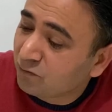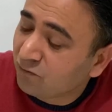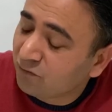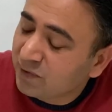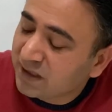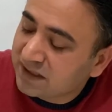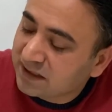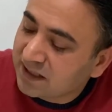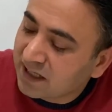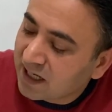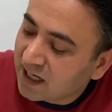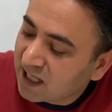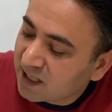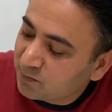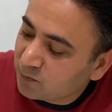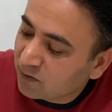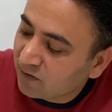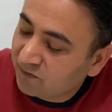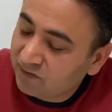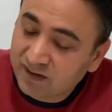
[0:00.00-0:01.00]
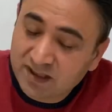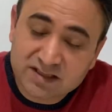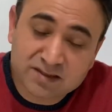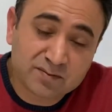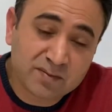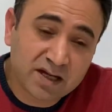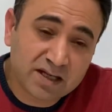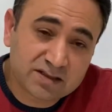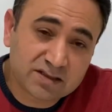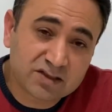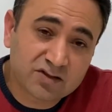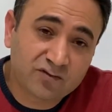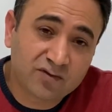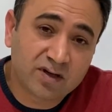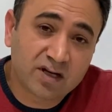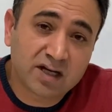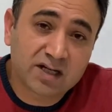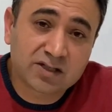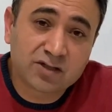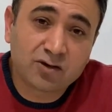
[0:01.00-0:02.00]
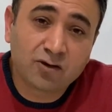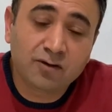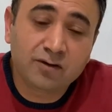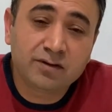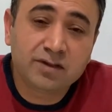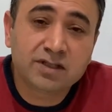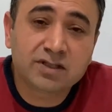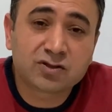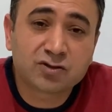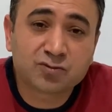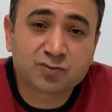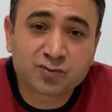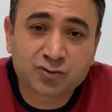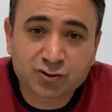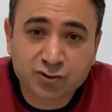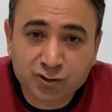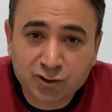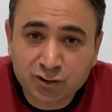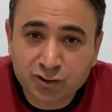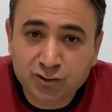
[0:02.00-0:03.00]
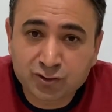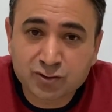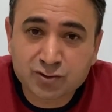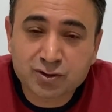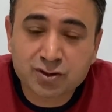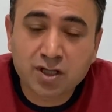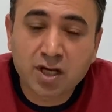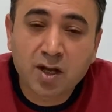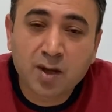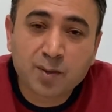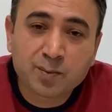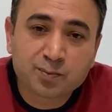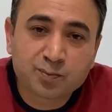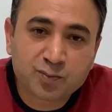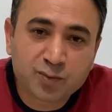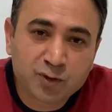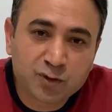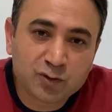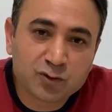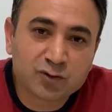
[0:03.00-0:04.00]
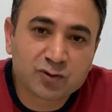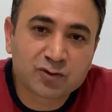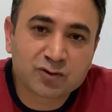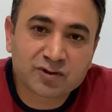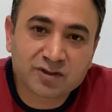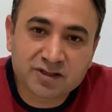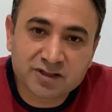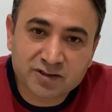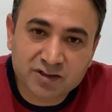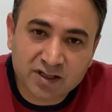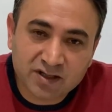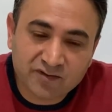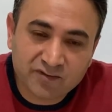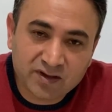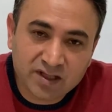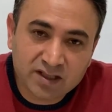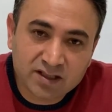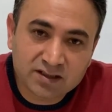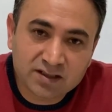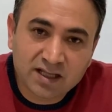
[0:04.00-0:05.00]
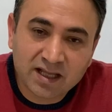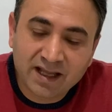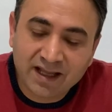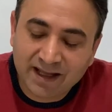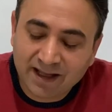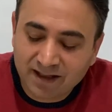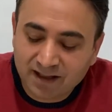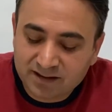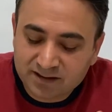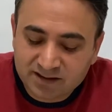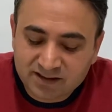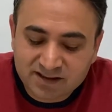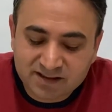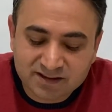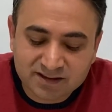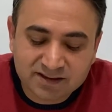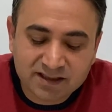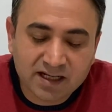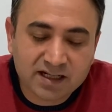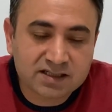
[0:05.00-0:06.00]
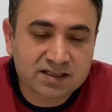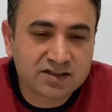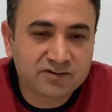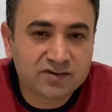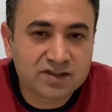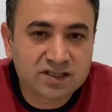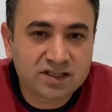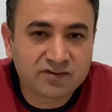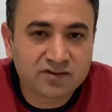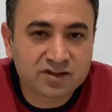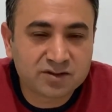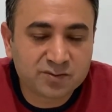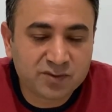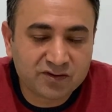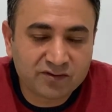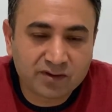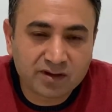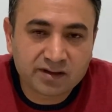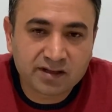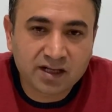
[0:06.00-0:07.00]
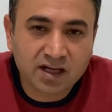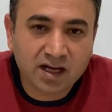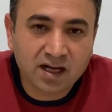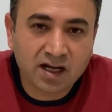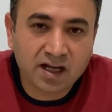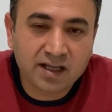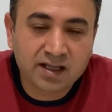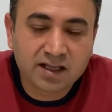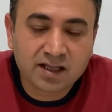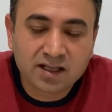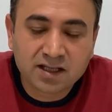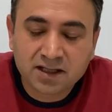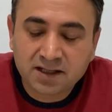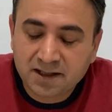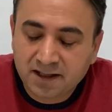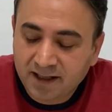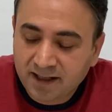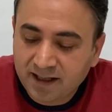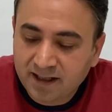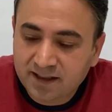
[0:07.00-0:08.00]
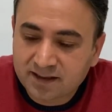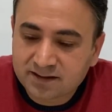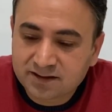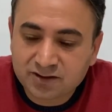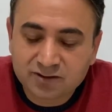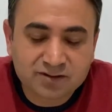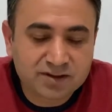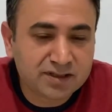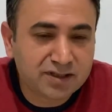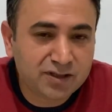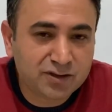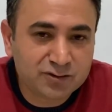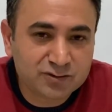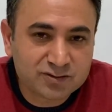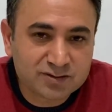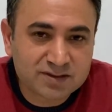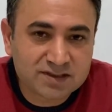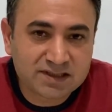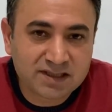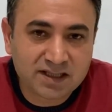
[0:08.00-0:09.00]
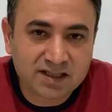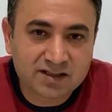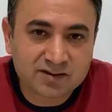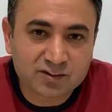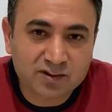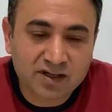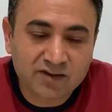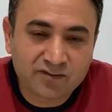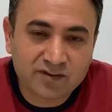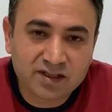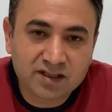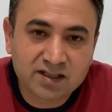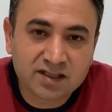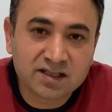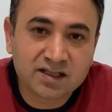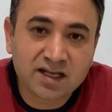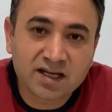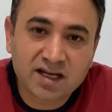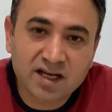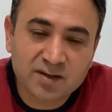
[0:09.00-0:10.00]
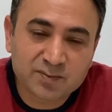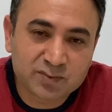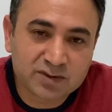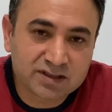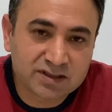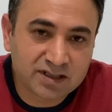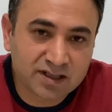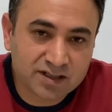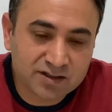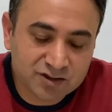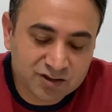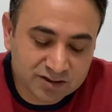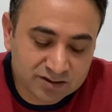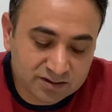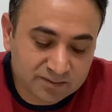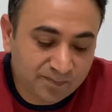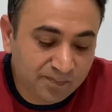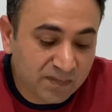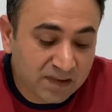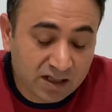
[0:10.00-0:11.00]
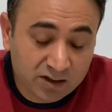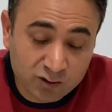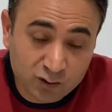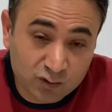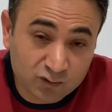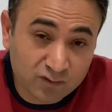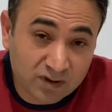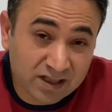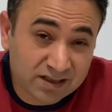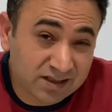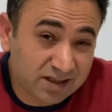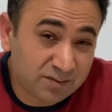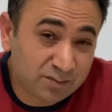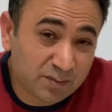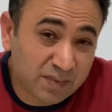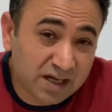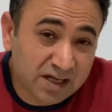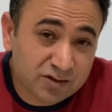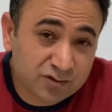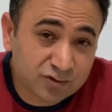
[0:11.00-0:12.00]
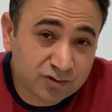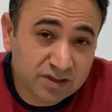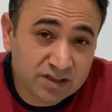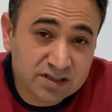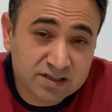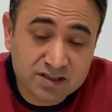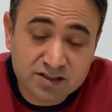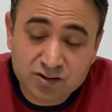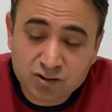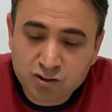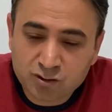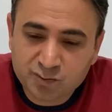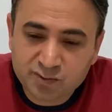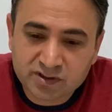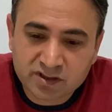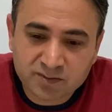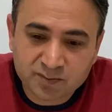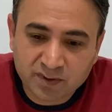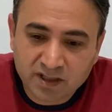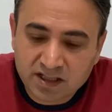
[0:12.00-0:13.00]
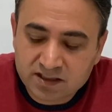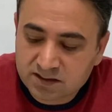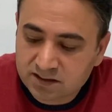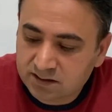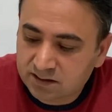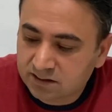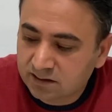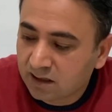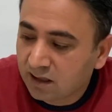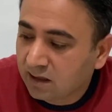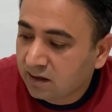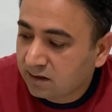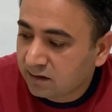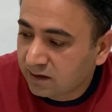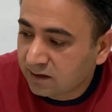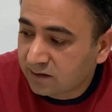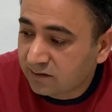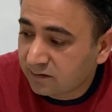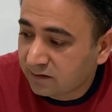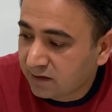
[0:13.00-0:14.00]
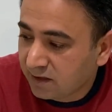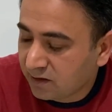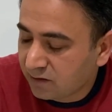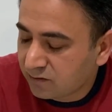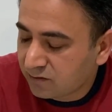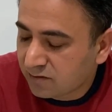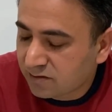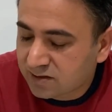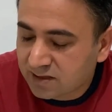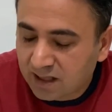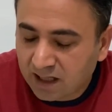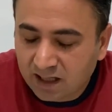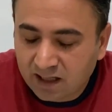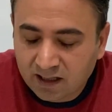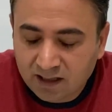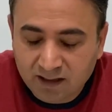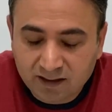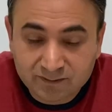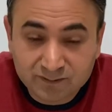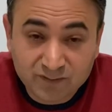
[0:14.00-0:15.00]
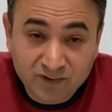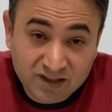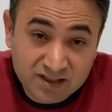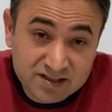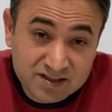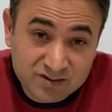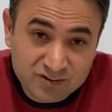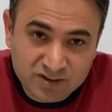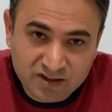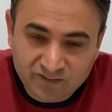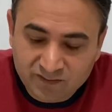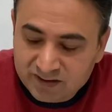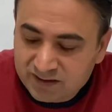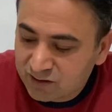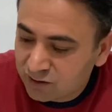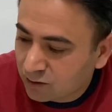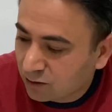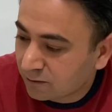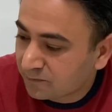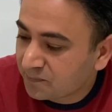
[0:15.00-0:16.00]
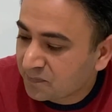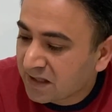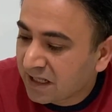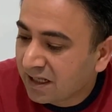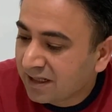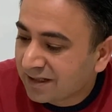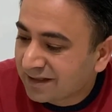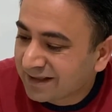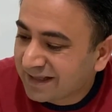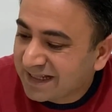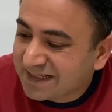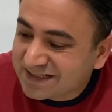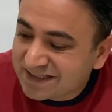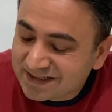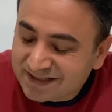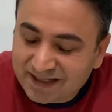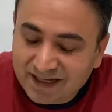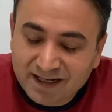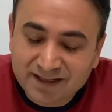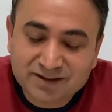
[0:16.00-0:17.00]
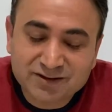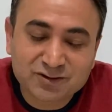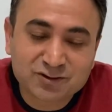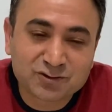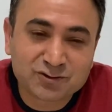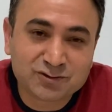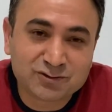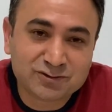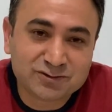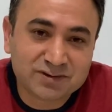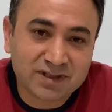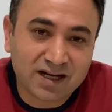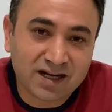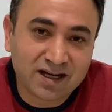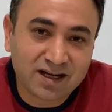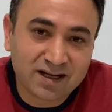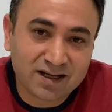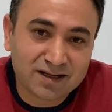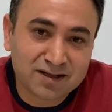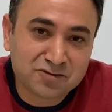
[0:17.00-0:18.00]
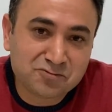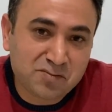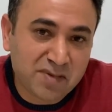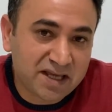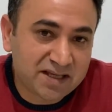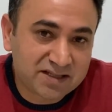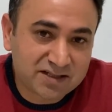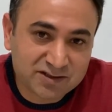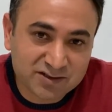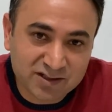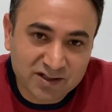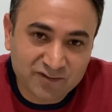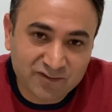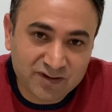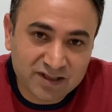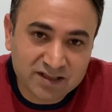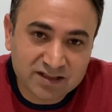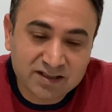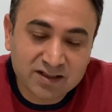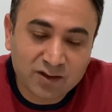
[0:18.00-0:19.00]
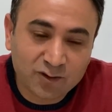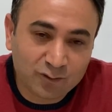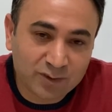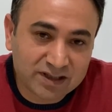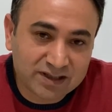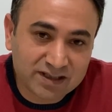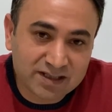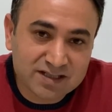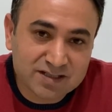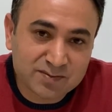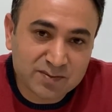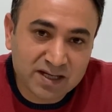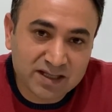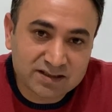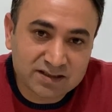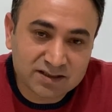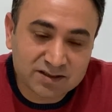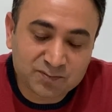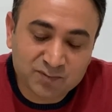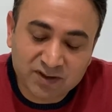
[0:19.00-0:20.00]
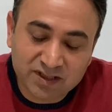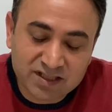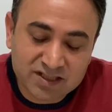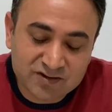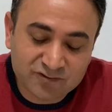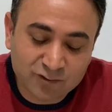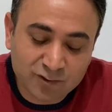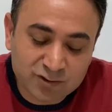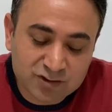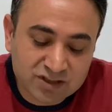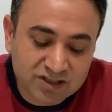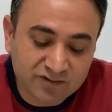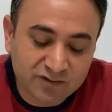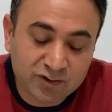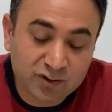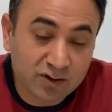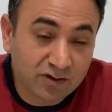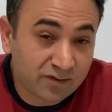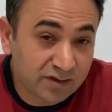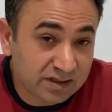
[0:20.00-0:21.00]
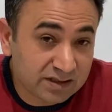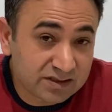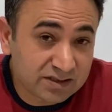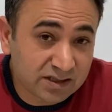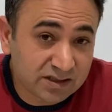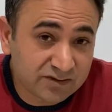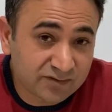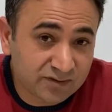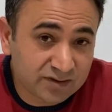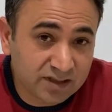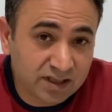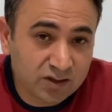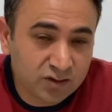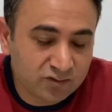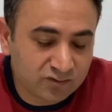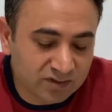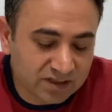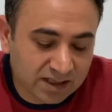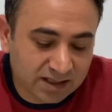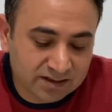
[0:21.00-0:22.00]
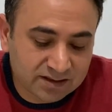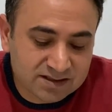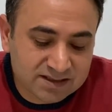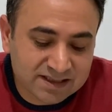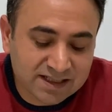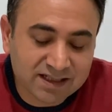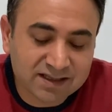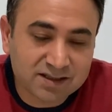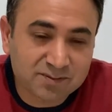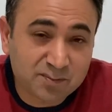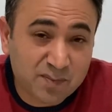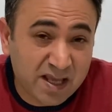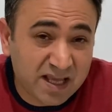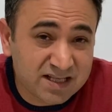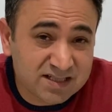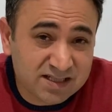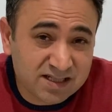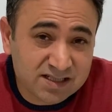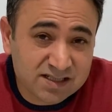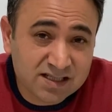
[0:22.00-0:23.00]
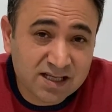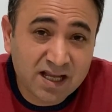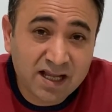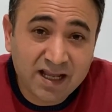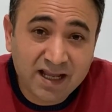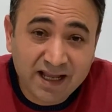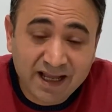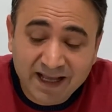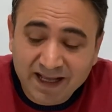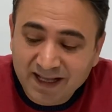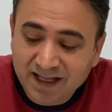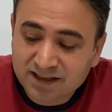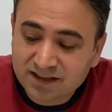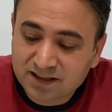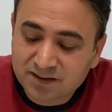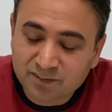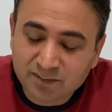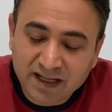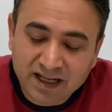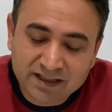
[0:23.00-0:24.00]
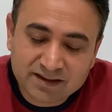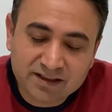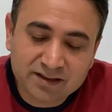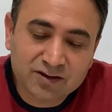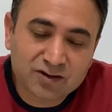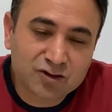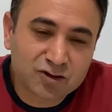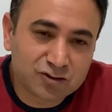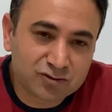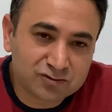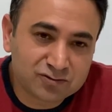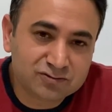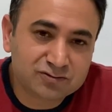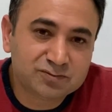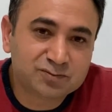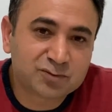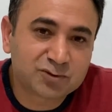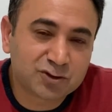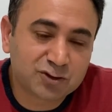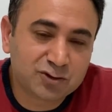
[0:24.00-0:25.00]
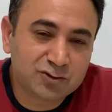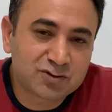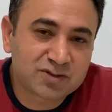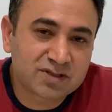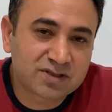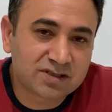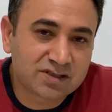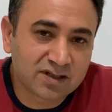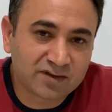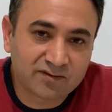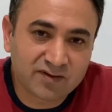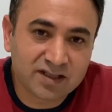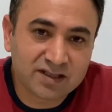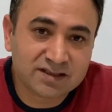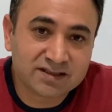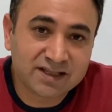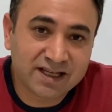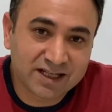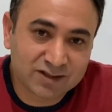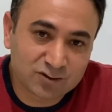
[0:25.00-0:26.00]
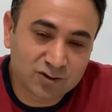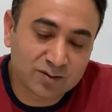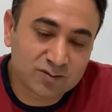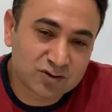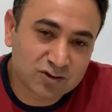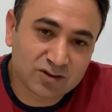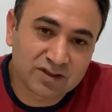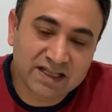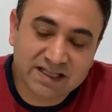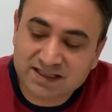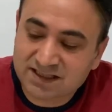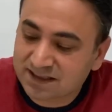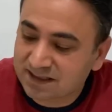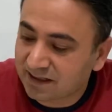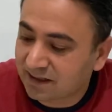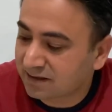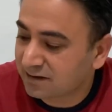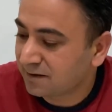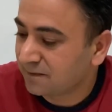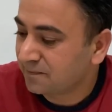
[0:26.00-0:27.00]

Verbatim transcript: With the help of this method we are going to produce pure graphene and the conductivity will be very high and you can use the graphene in any application you want in batteries in supercapacitor you can use um, this graphene so let's start to uh, make graphene with this method please watch the video very carefully you will understand the basics and the method to produce graphene atom so let's start